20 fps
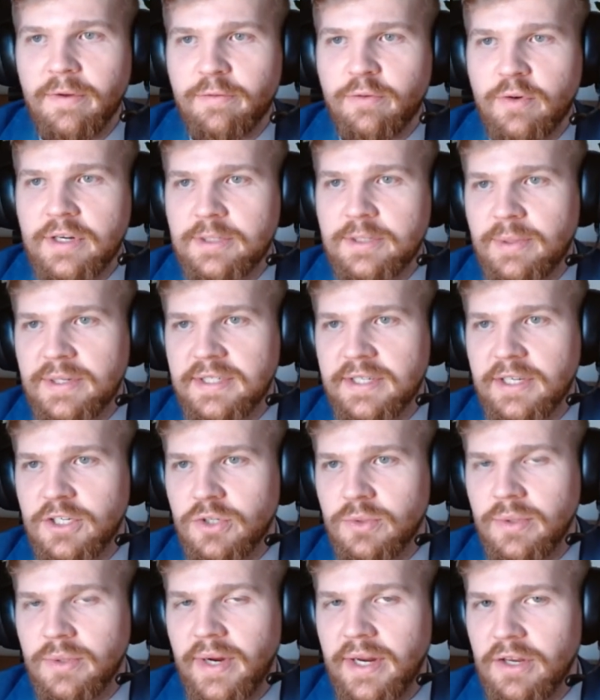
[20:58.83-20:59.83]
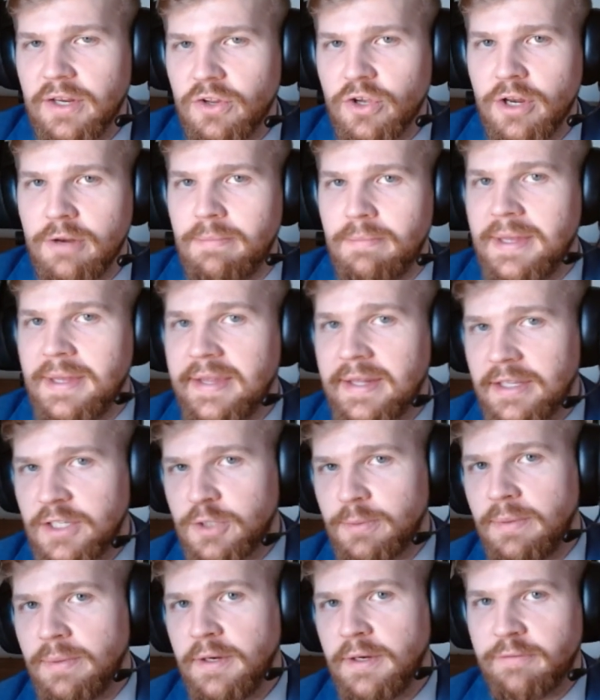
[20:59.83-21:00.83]
for Express Entry, right? You can meet the
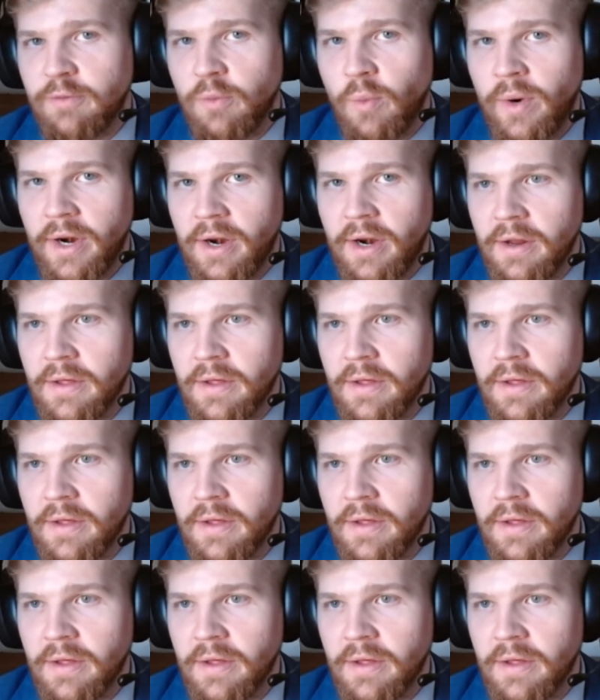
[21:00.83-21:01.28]
eligibility for one and